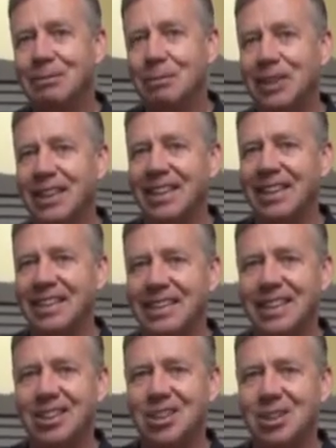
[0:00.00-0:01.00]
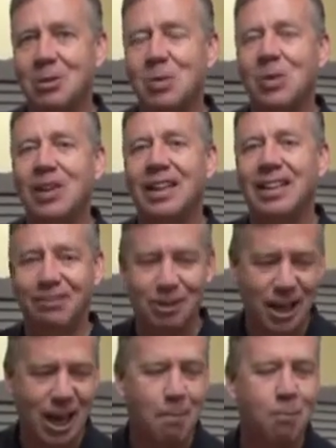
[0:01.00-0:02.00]
but uh, Came really
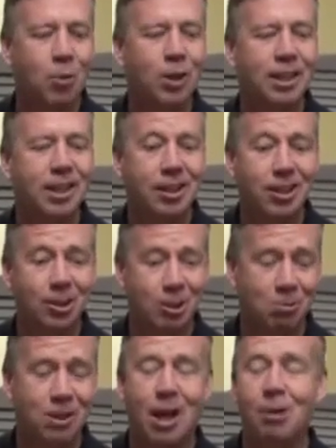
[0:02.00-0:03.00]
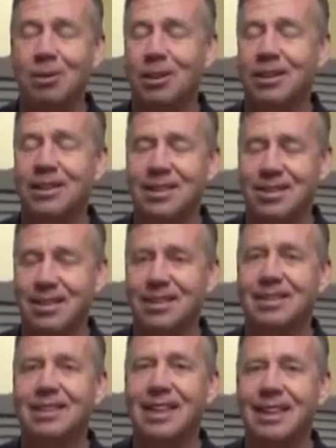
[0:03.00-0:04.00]
close. Came really close. We got within the
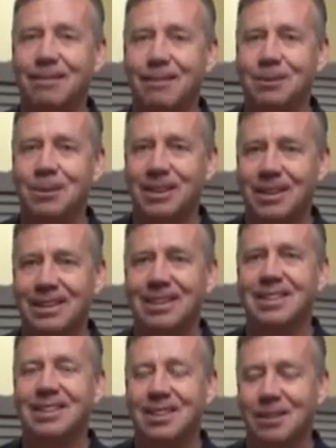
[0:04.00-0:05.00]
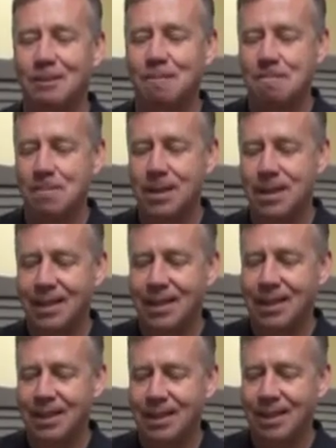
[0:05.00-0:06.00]
single day of doing it. Yeah. So,
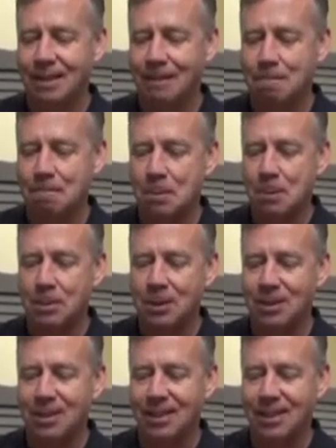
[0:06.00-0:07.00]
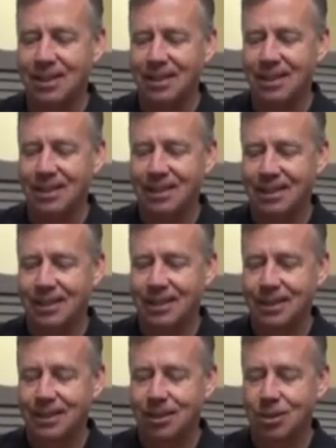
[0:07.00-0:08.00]
um, but
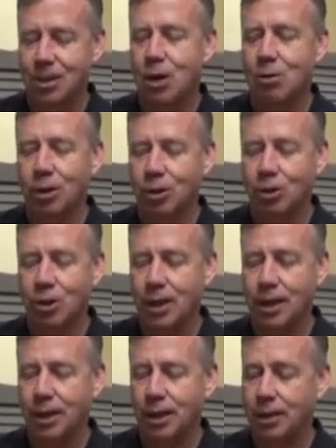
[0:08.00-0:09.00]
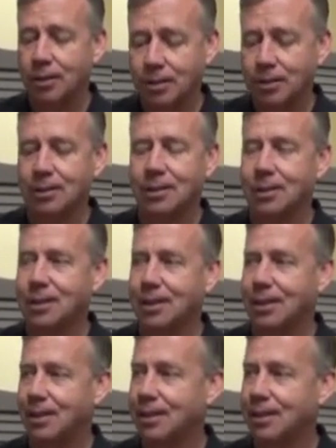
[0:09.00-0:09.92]
uh, so now we're gonna go try get. That morning.